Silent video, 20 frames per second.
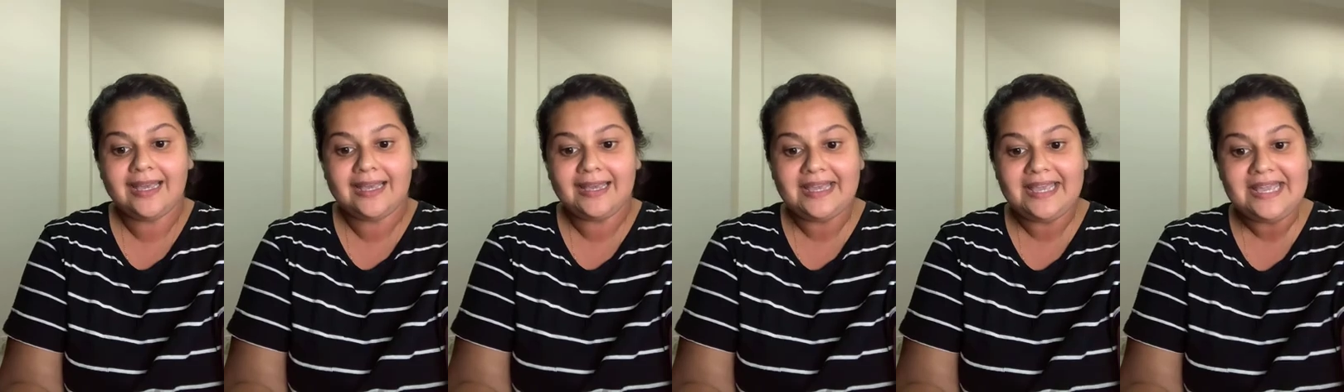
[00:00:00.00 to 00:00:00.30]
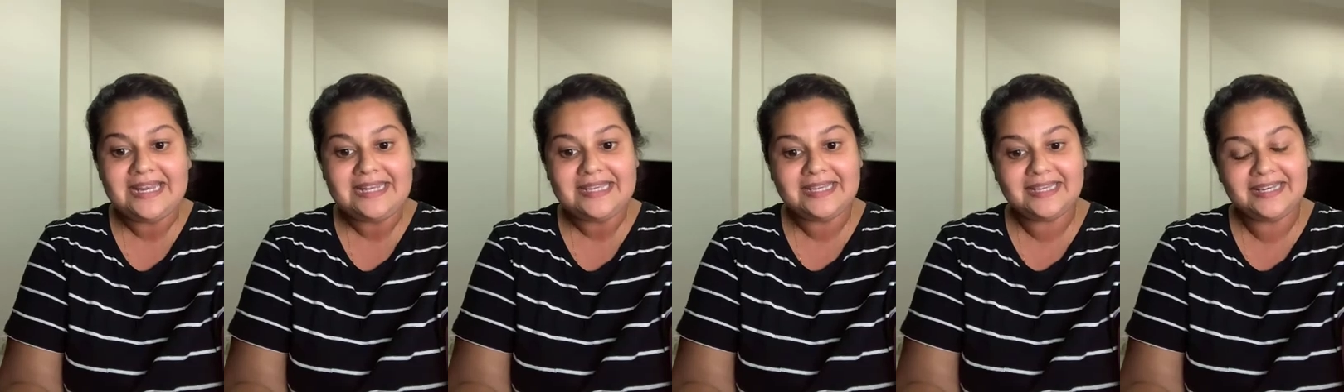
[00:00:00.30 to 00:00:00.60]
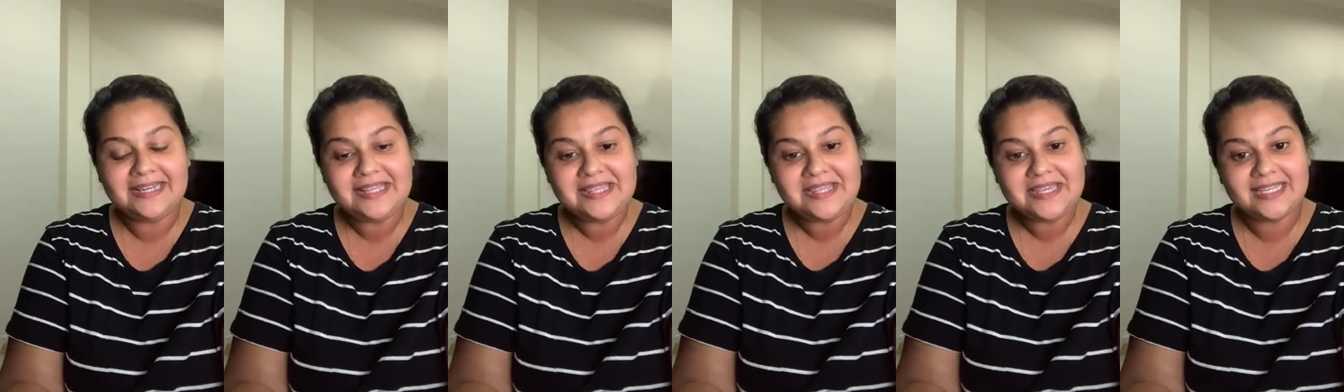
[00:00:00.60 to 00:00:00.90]

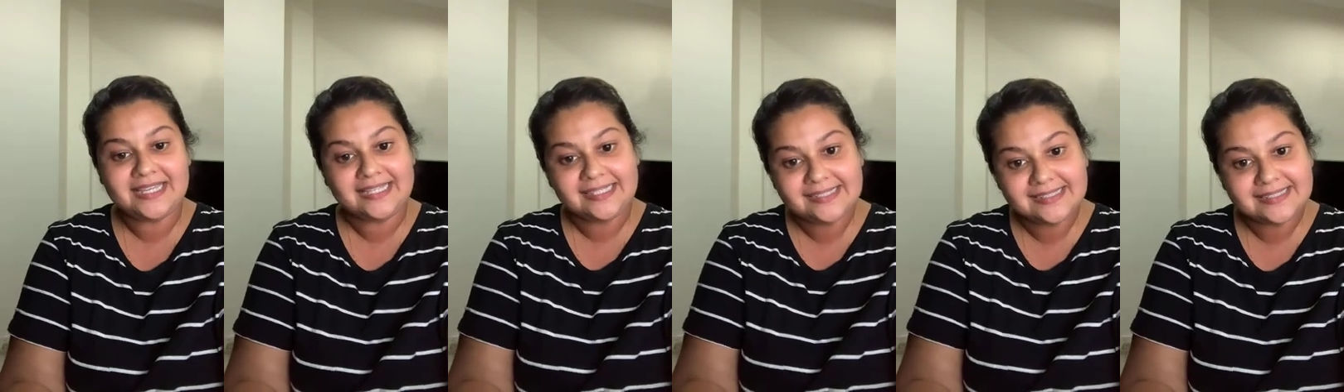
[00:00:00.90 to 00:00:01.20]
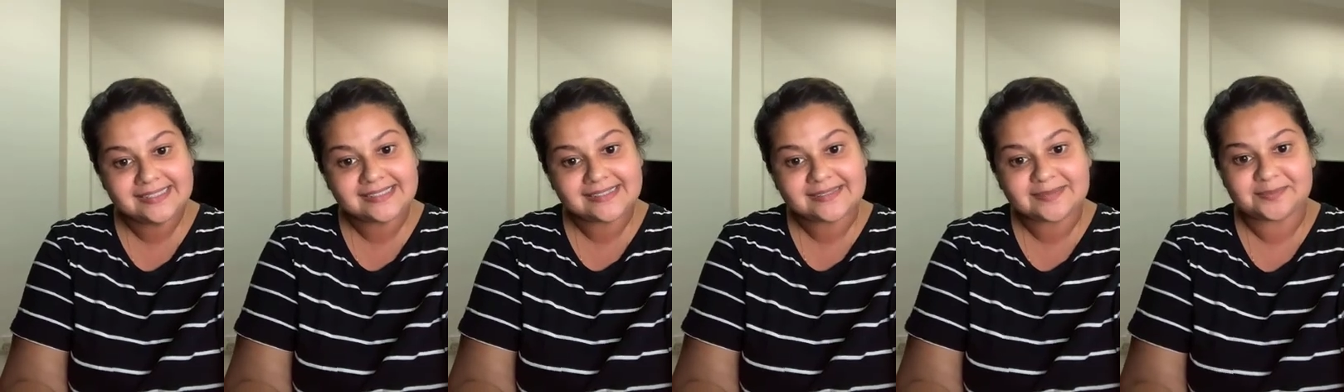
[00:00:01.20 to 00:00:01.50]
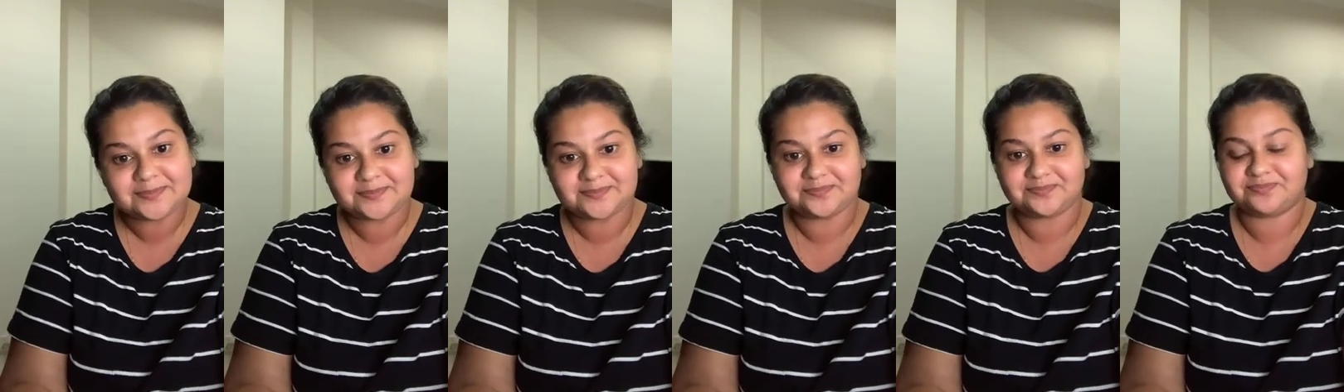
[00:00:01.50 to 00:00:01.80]
Anything else?
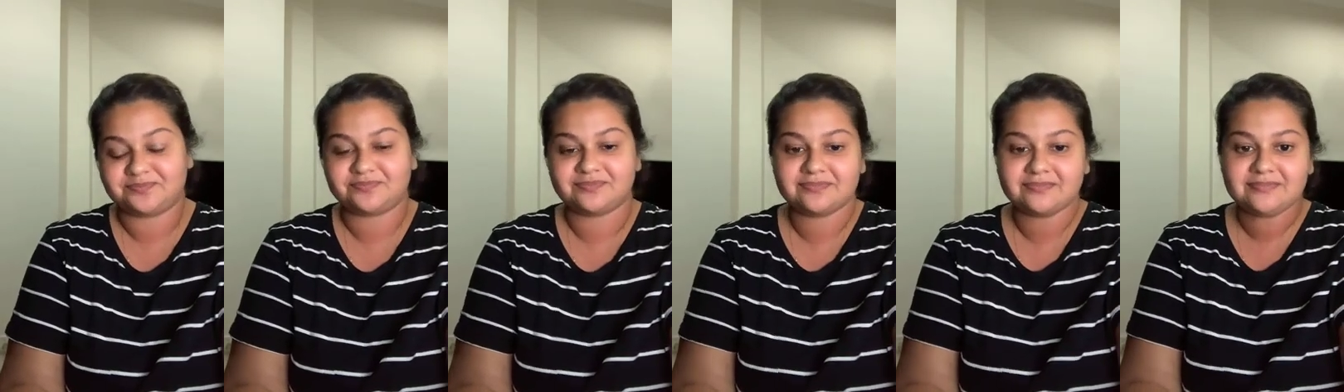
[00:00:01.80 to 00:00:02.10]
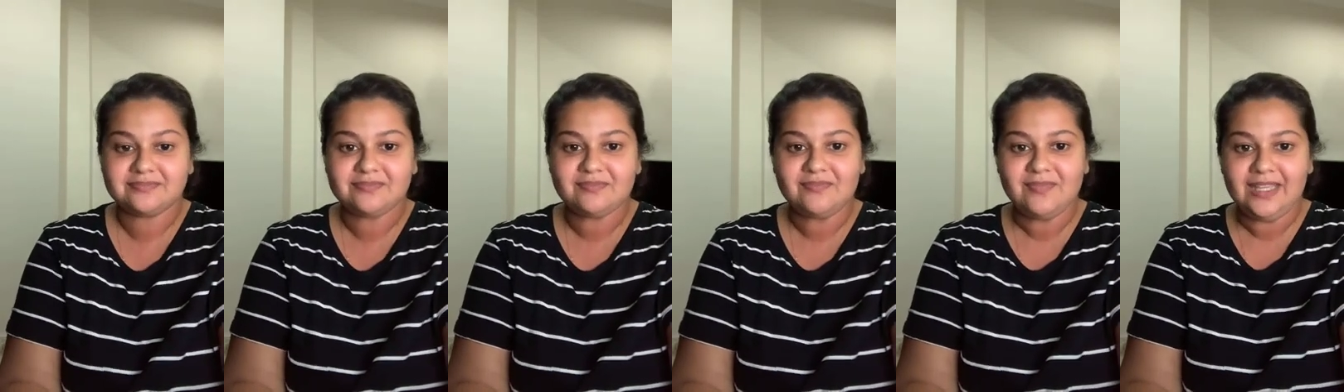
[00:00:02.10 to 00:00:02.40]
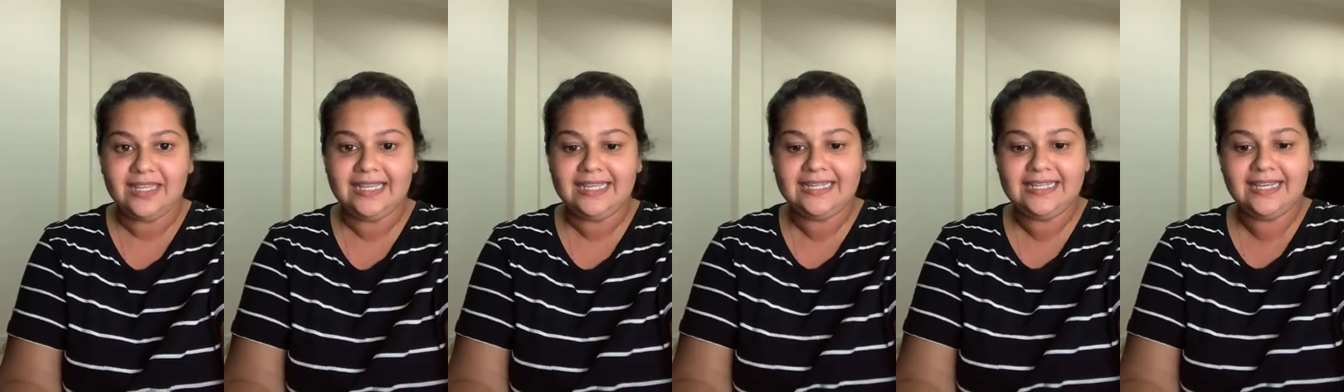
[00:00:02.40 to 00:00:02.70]

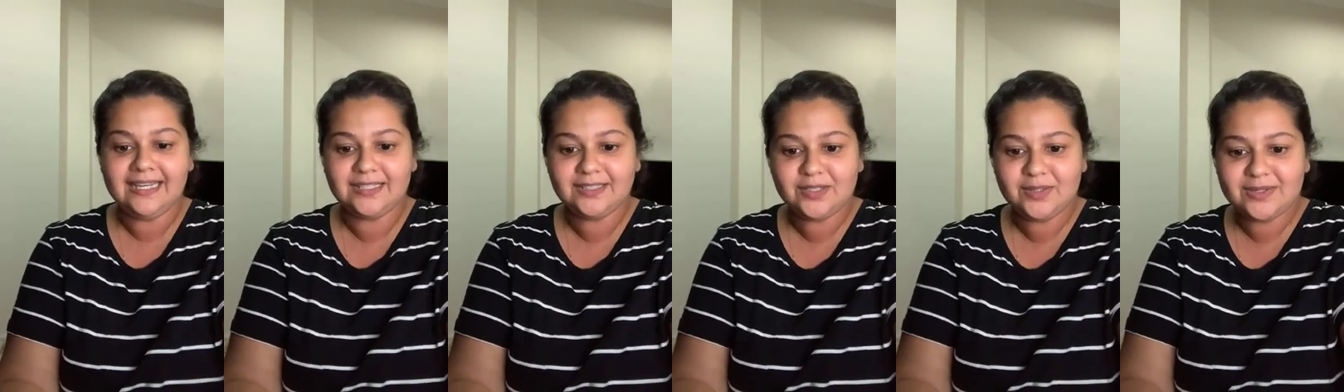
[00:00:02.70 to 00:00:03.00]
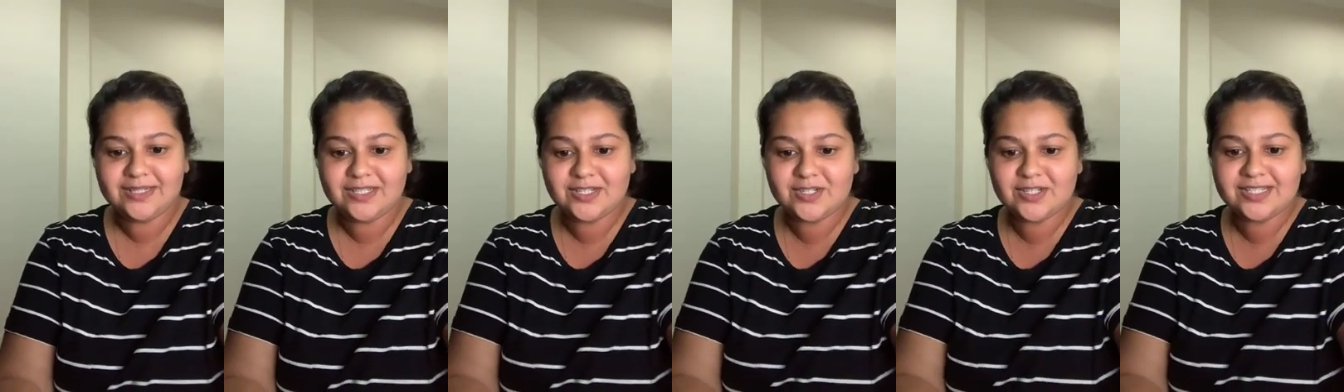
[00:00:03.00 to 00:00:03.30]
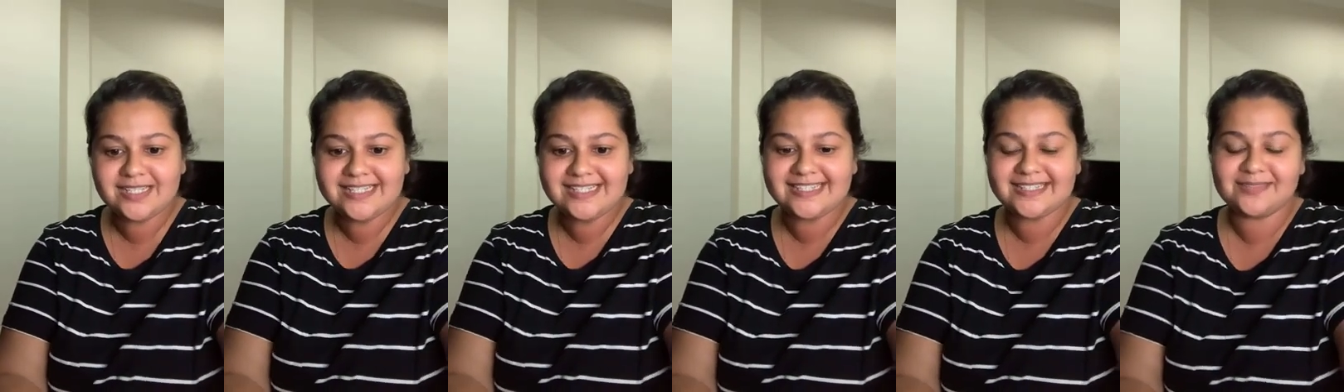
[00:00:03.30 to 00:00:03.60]
Any other
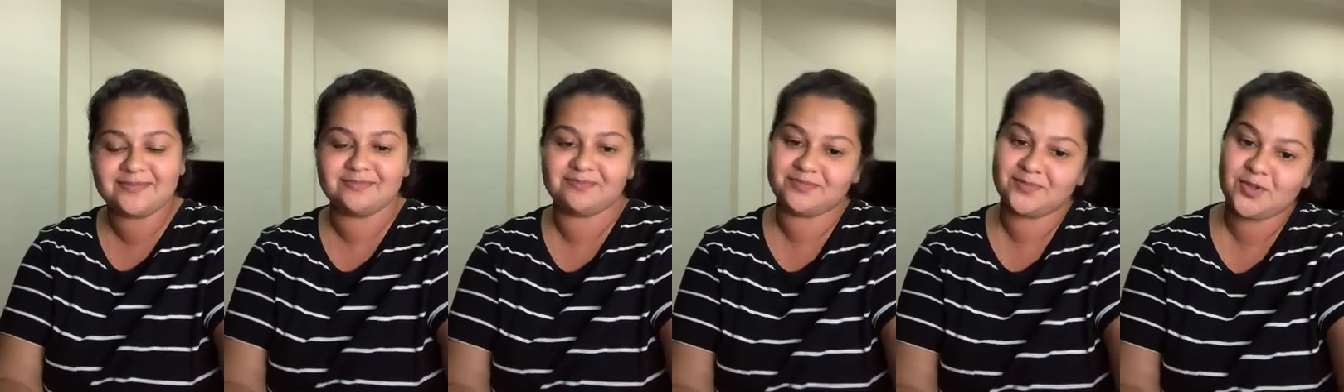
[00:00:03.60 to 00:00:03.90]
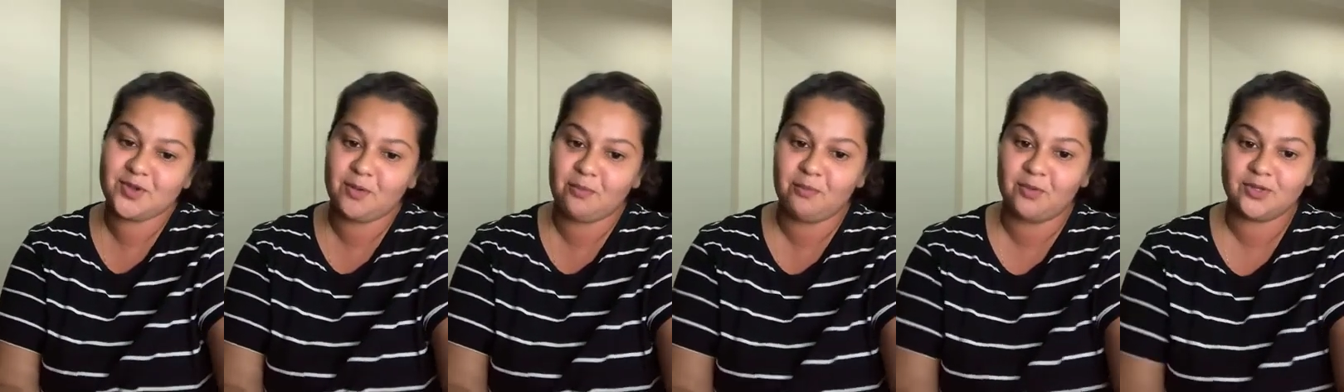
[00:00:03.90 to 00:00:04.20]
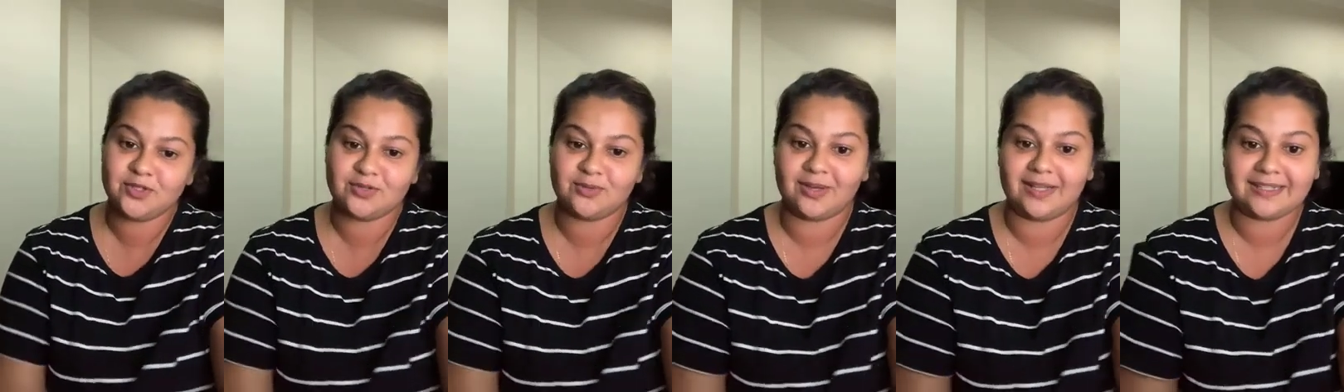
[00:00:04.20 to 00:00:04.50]
questions? You're
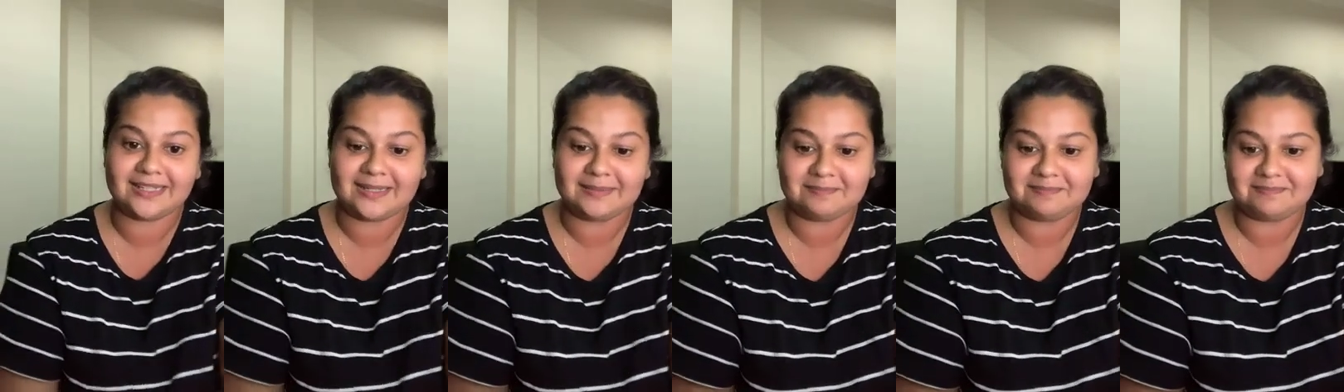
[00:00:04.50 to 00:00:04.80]
most welcome.